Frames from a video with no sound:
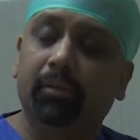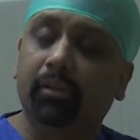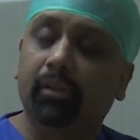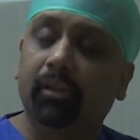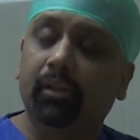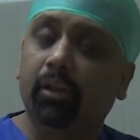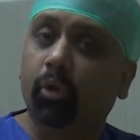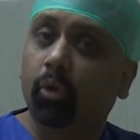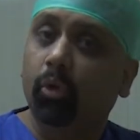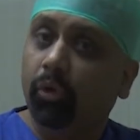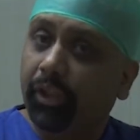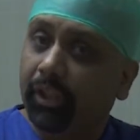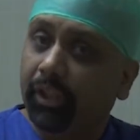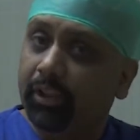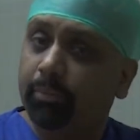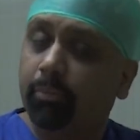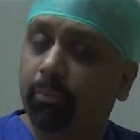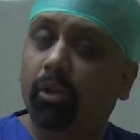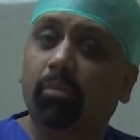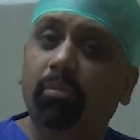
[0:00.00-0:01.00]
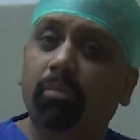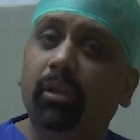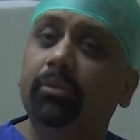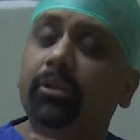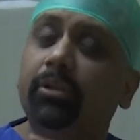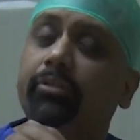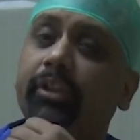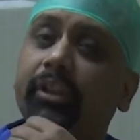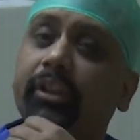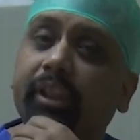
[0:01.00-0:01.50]
notorious
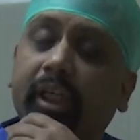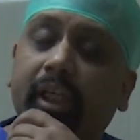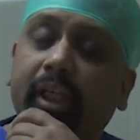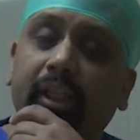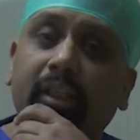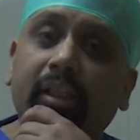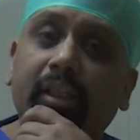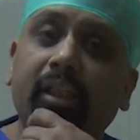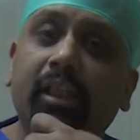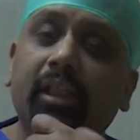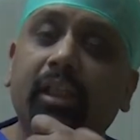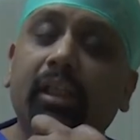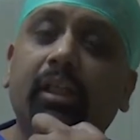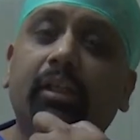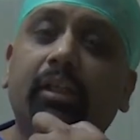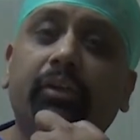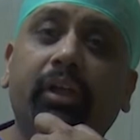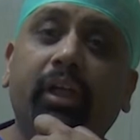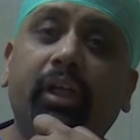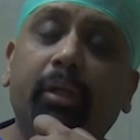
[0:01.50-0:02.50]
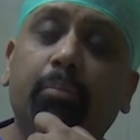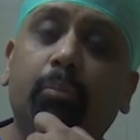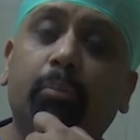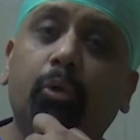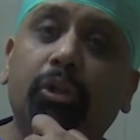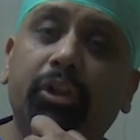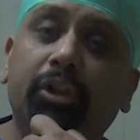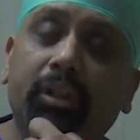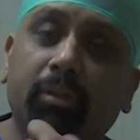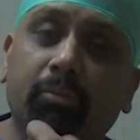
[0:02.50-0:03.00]
problems which can really
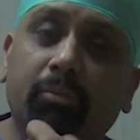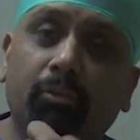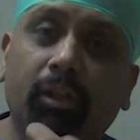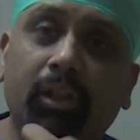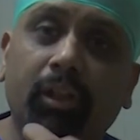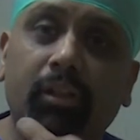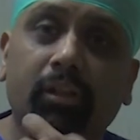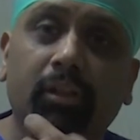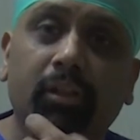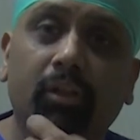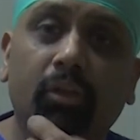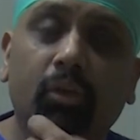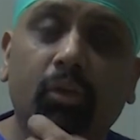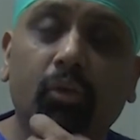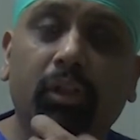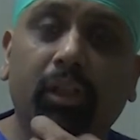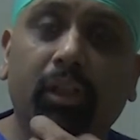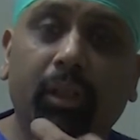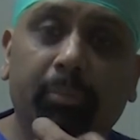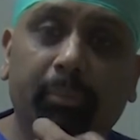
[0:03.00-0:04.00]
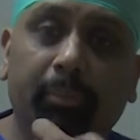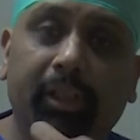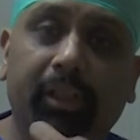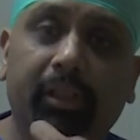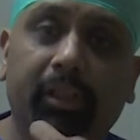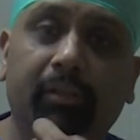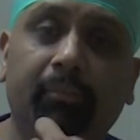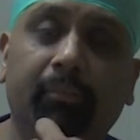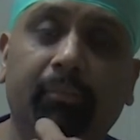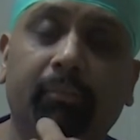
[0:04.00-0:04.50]
push someone to the limit.
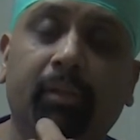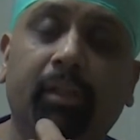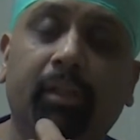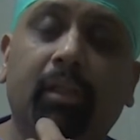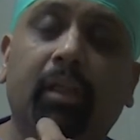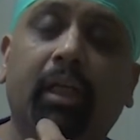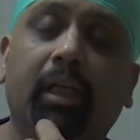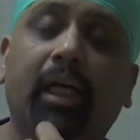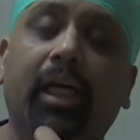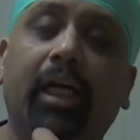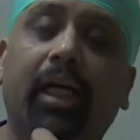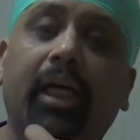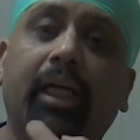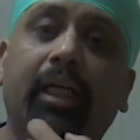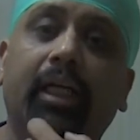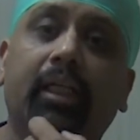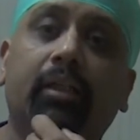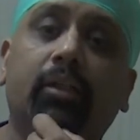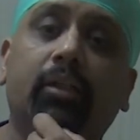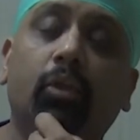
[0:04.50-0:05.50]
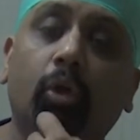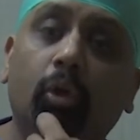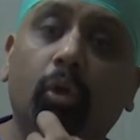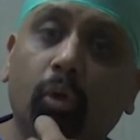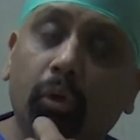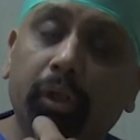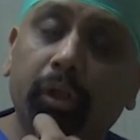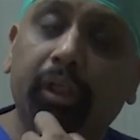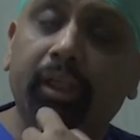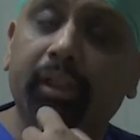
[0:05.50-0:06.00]
And
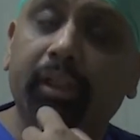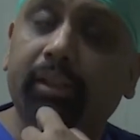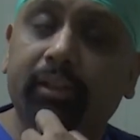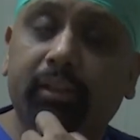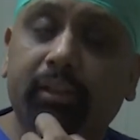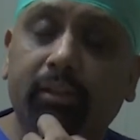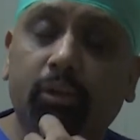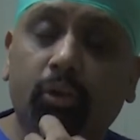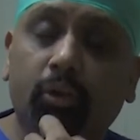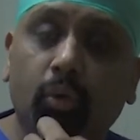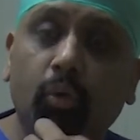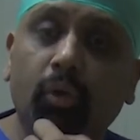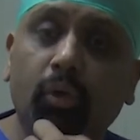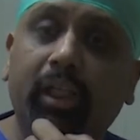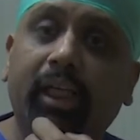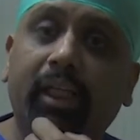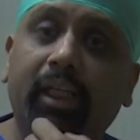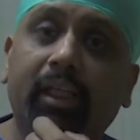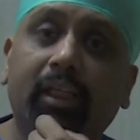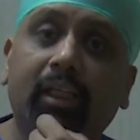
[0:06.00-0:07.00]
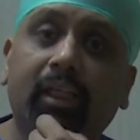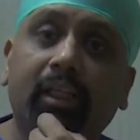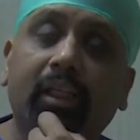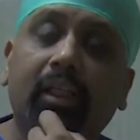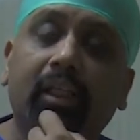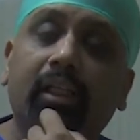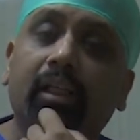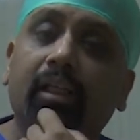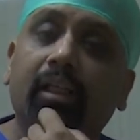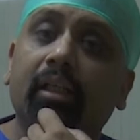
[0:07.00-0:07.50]
though it is true that
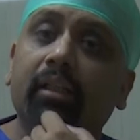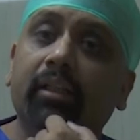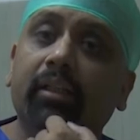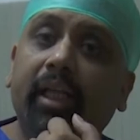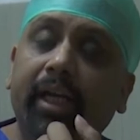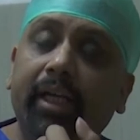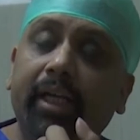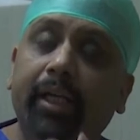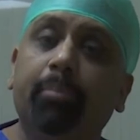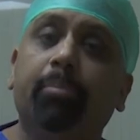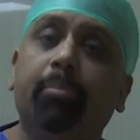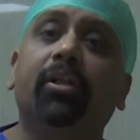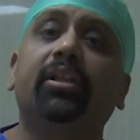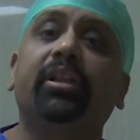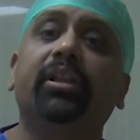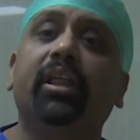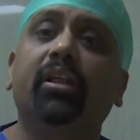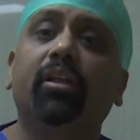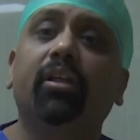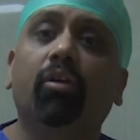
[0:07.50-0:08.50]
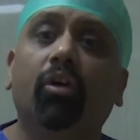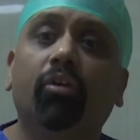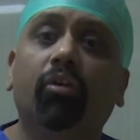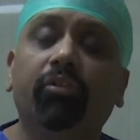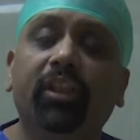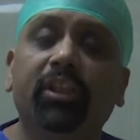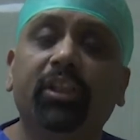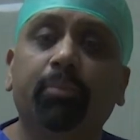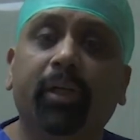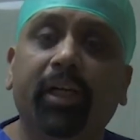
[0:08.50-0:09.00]
90% of
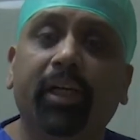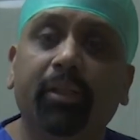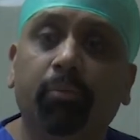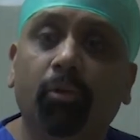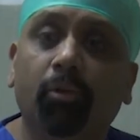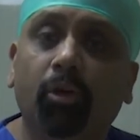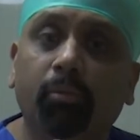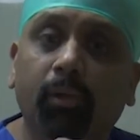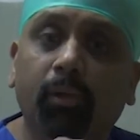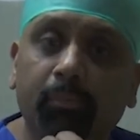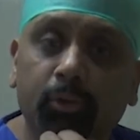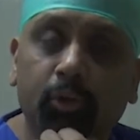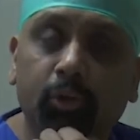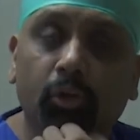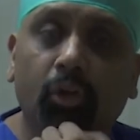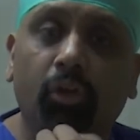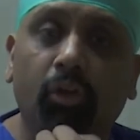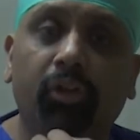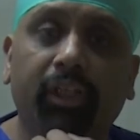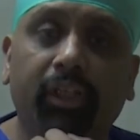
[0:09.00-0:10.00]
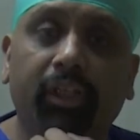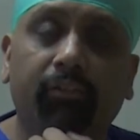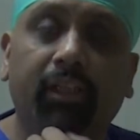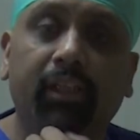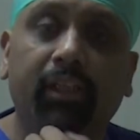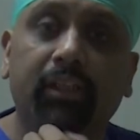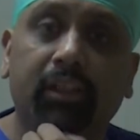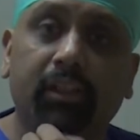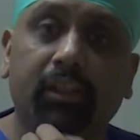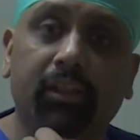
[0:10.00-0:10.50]
the spine problems do not require
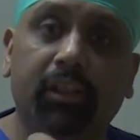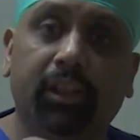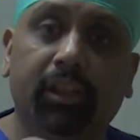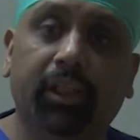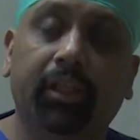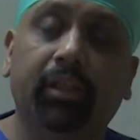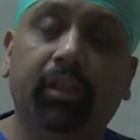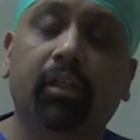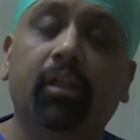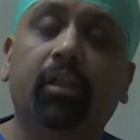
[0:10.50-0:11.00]
surgery,